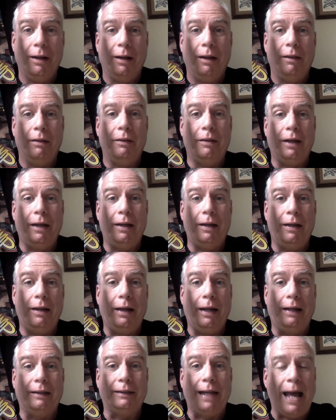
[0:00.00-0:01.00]
that
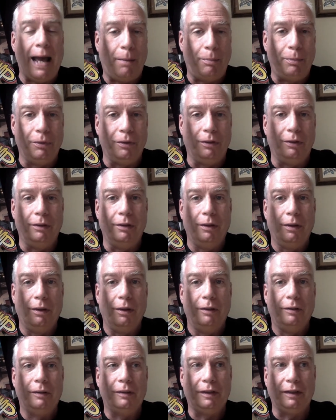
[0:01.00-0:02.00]
has happened
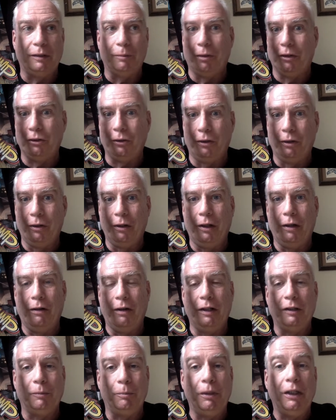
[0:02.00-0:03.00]
six months earlier
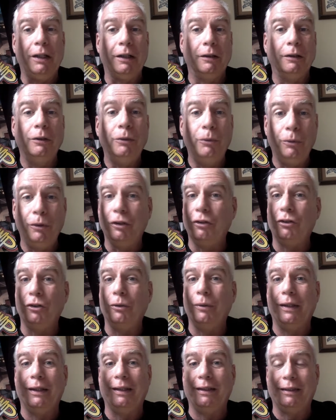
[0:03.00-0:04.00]
and is being alluded
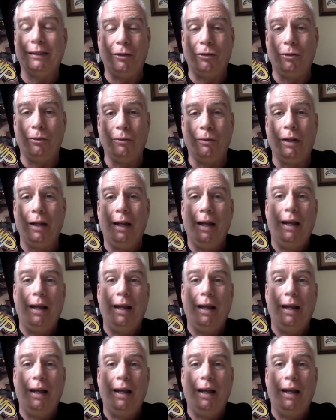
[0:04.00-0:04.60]
to in this issue.